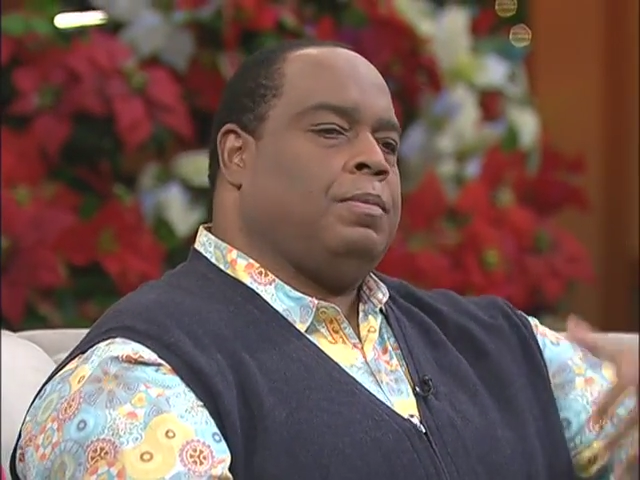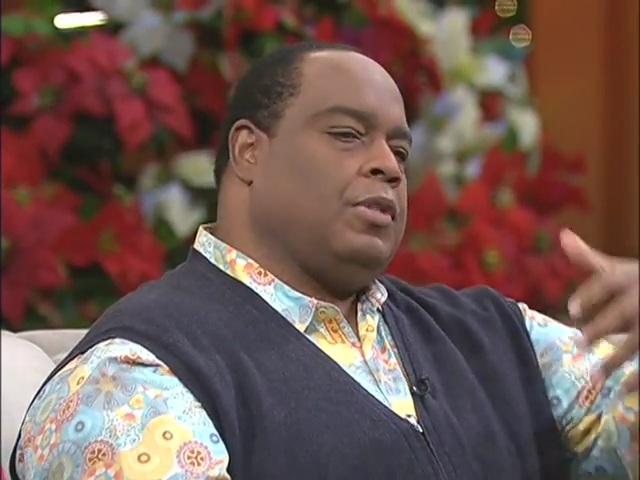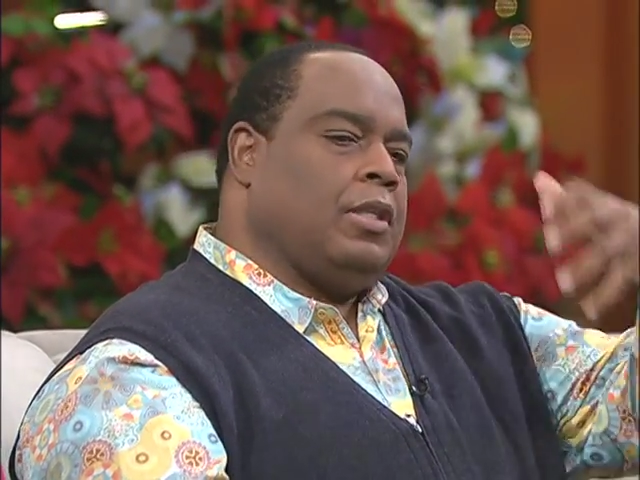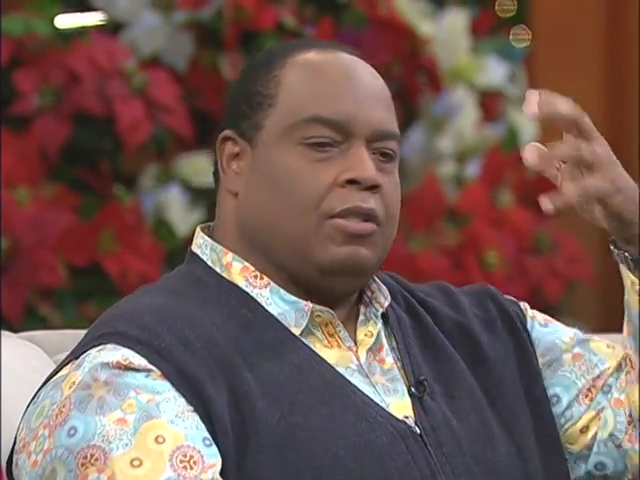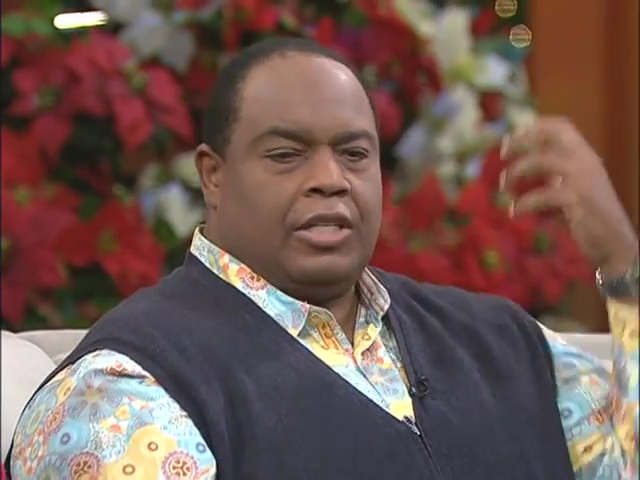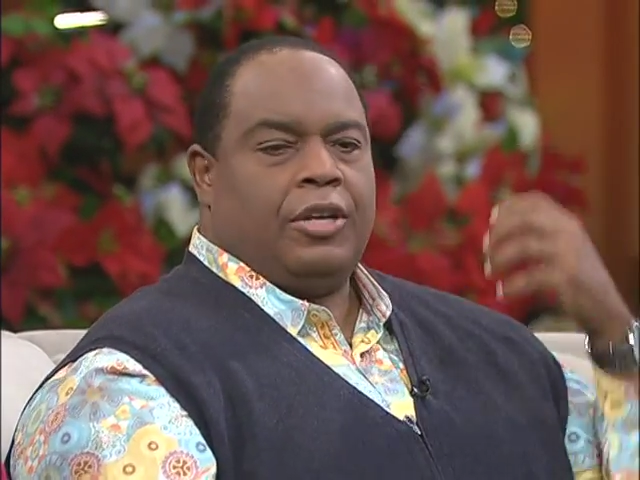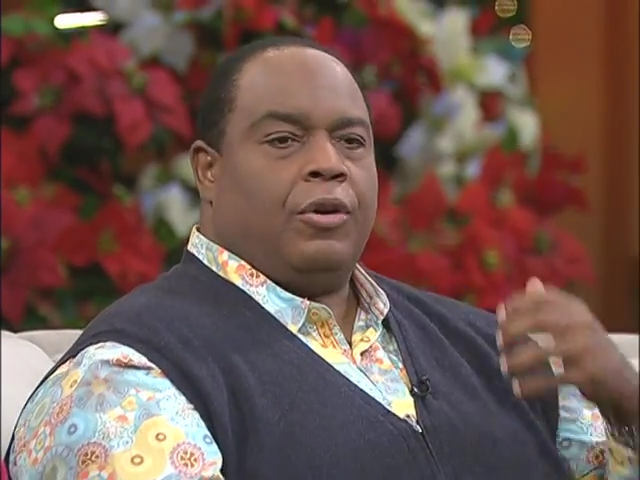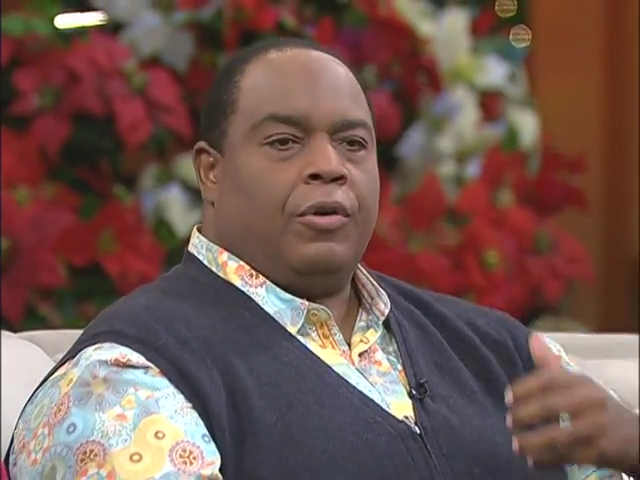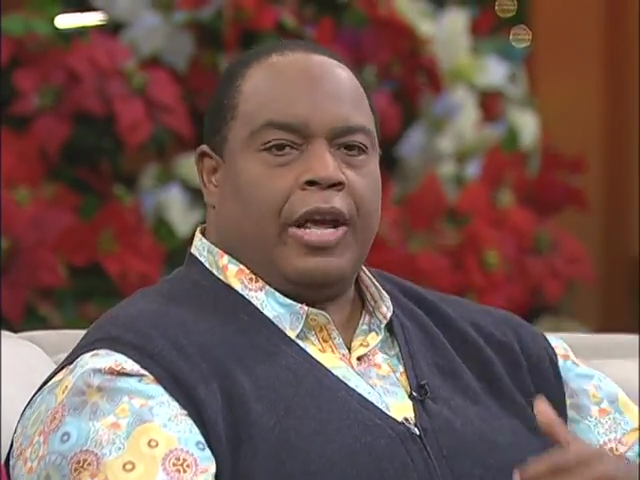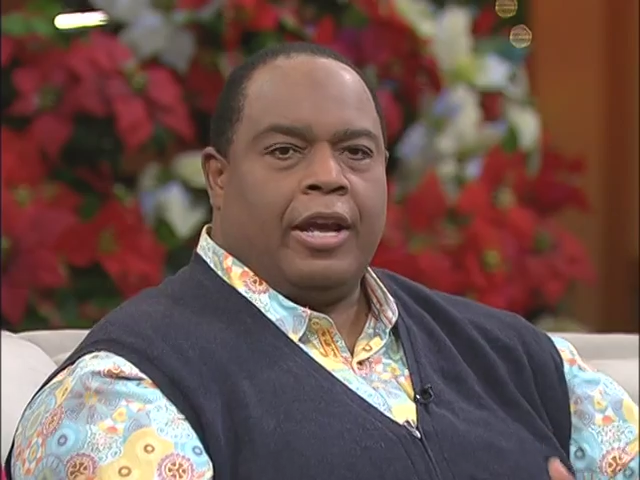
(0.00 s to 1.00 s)
she did
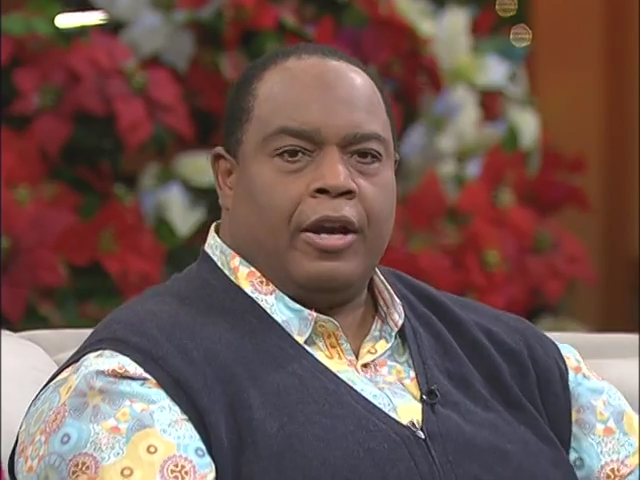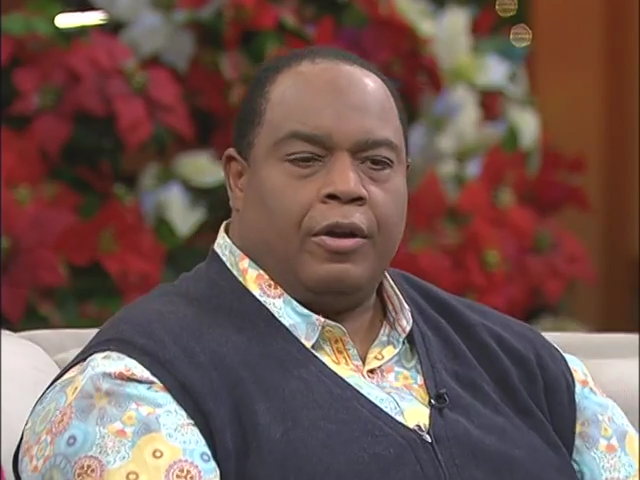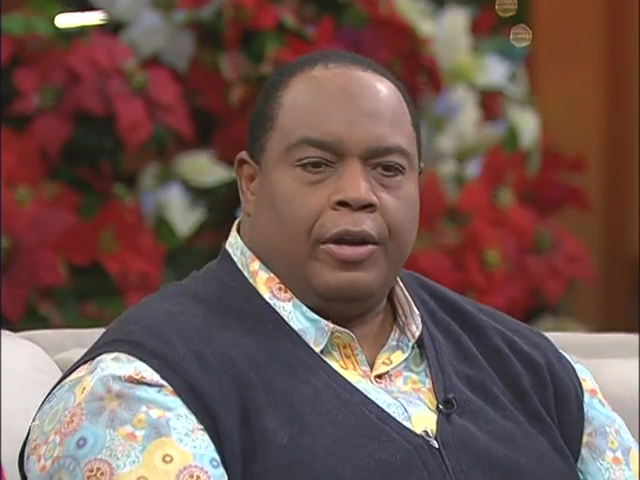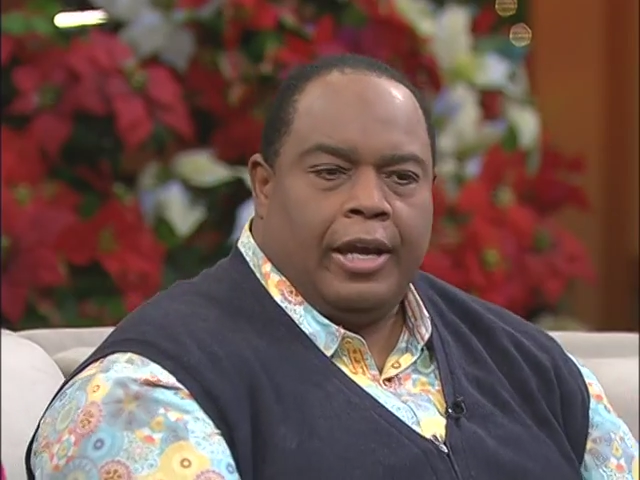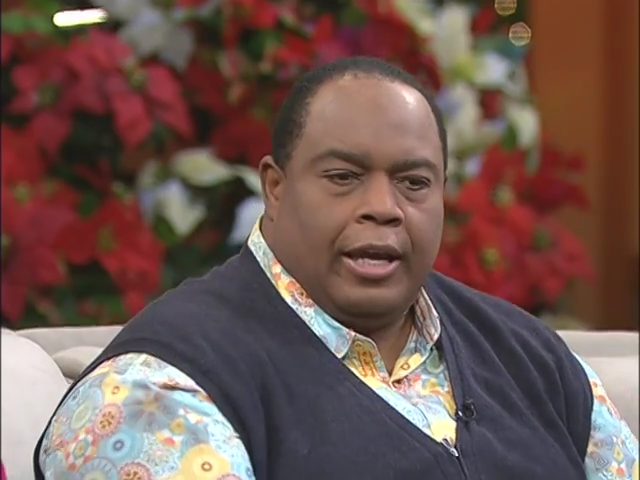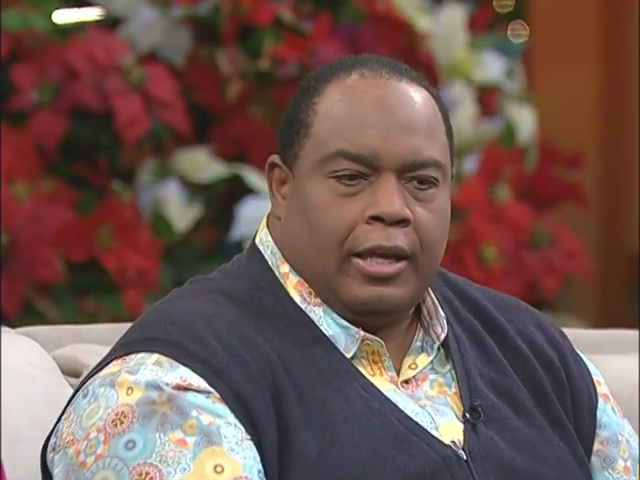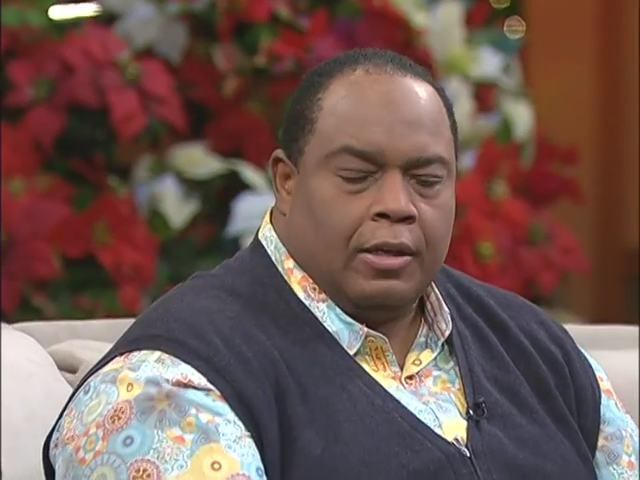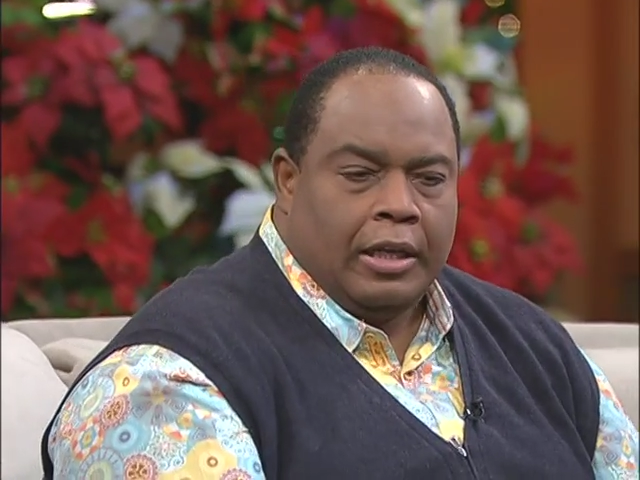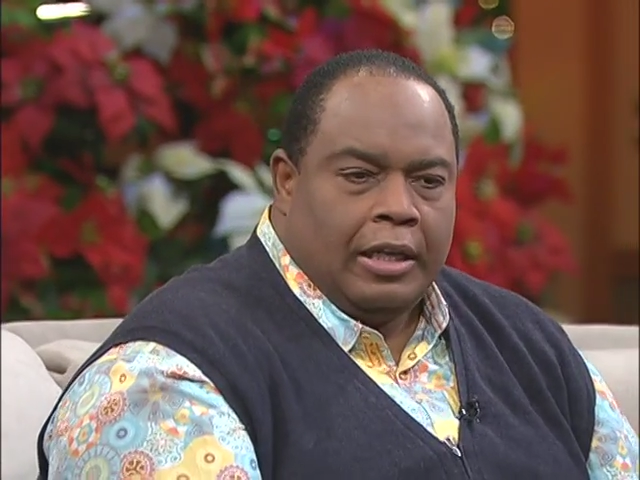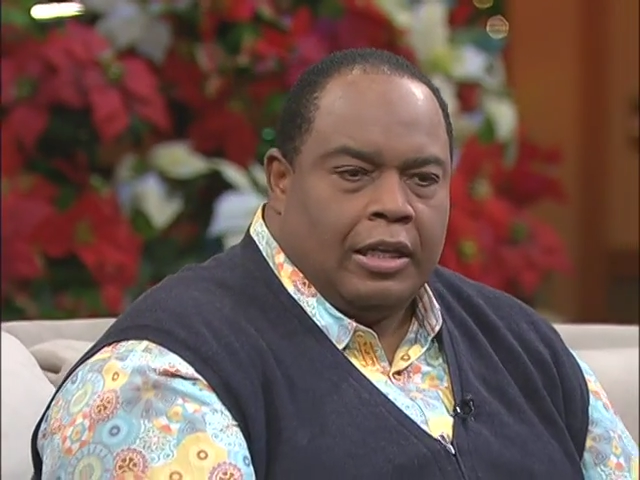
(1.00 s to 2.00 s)
her hair,
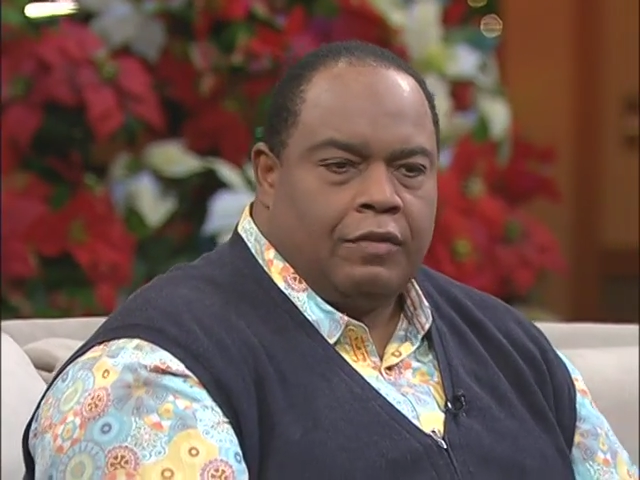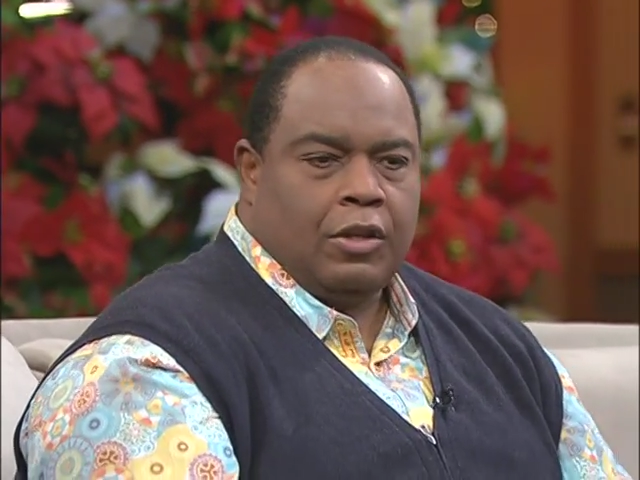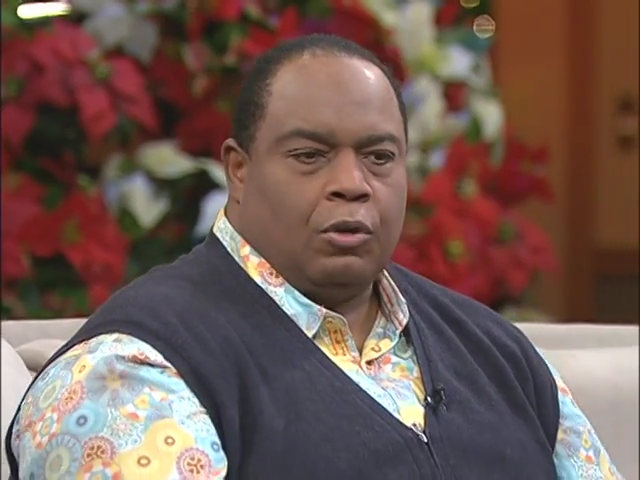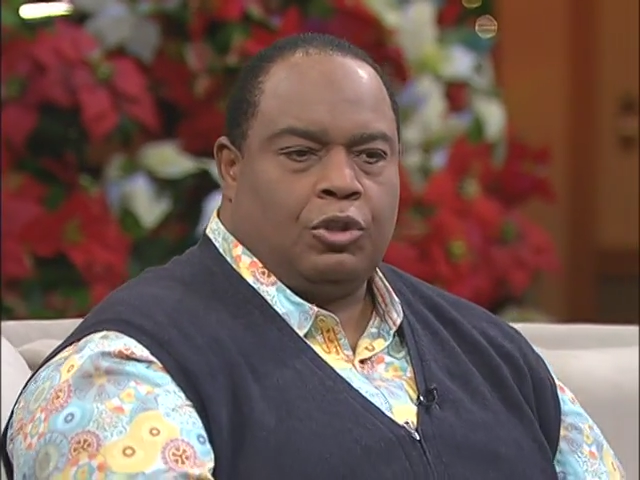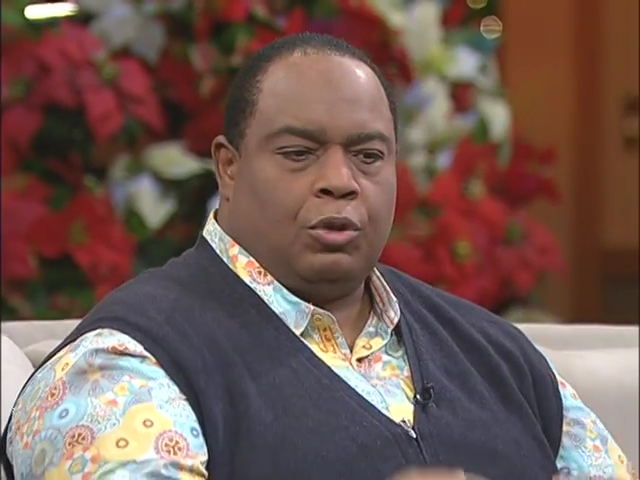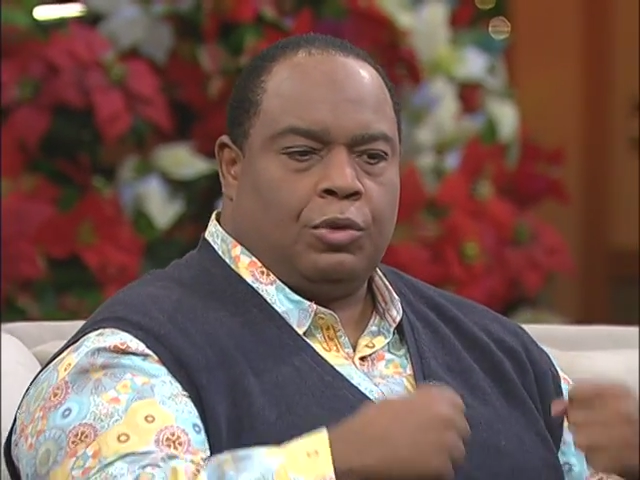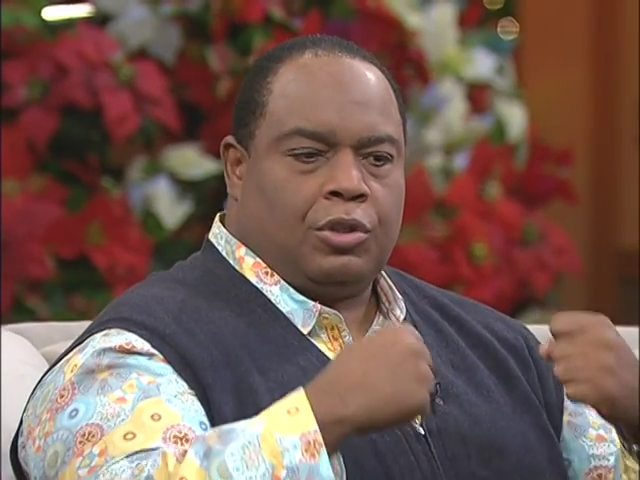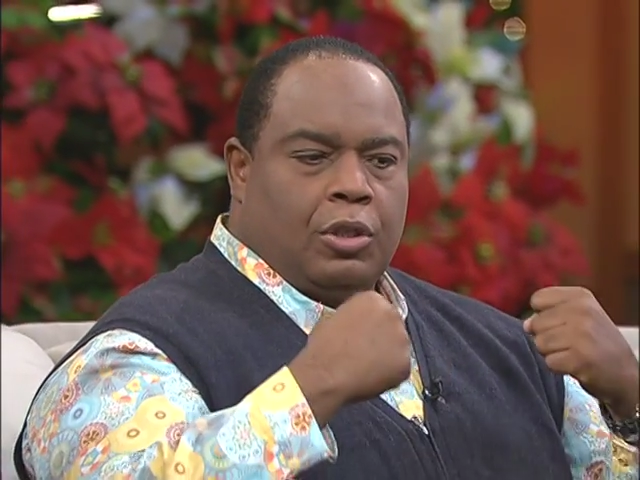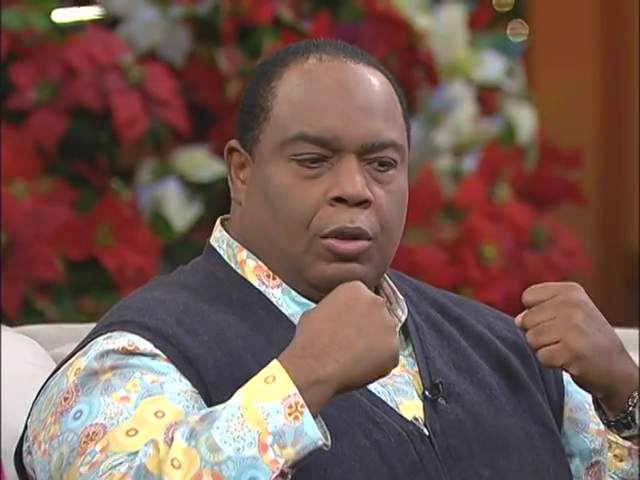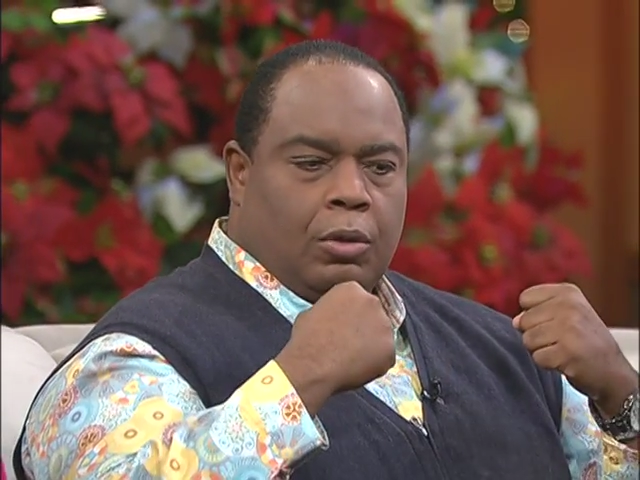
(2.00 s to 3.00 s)
and even though she was
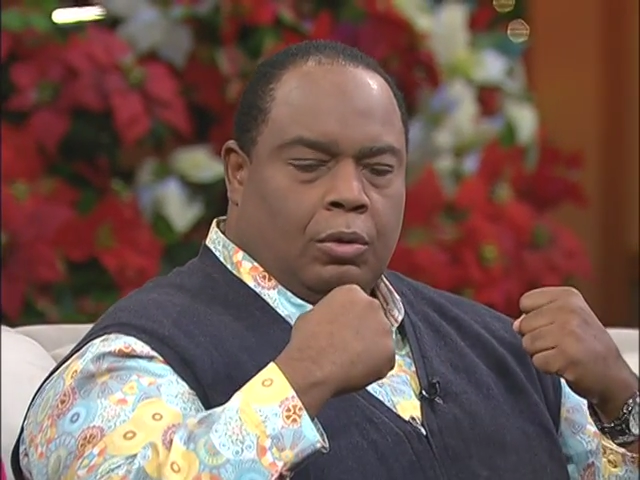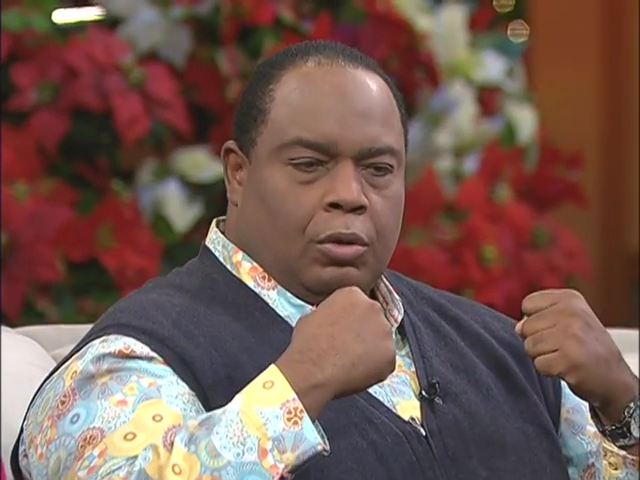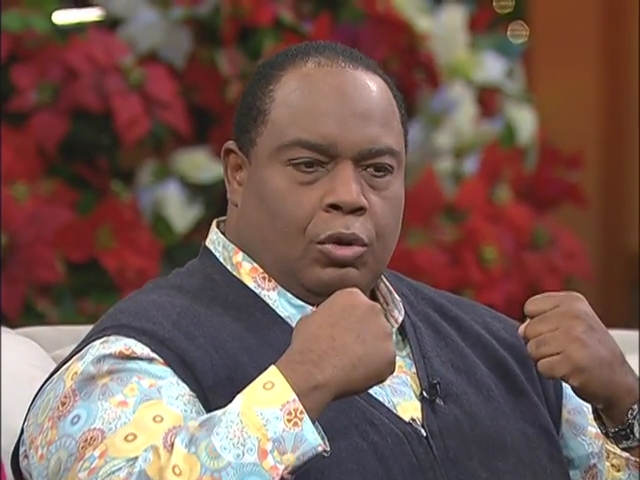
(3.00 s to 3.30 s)
still